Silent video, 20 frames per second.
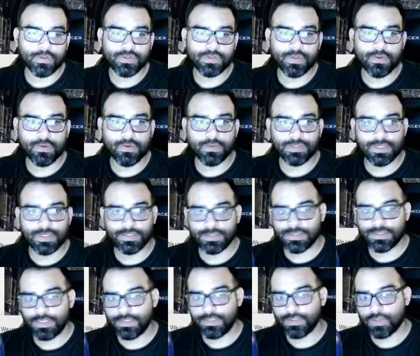goes on to
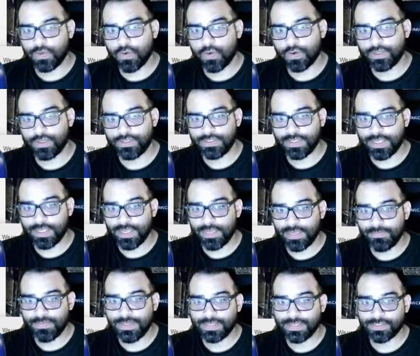say, this is according to the A
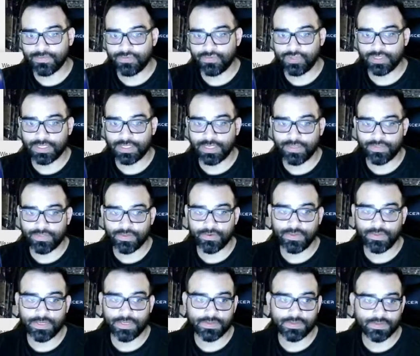P as of July
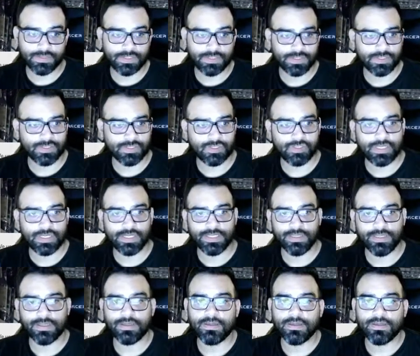thirtieth, it says a study.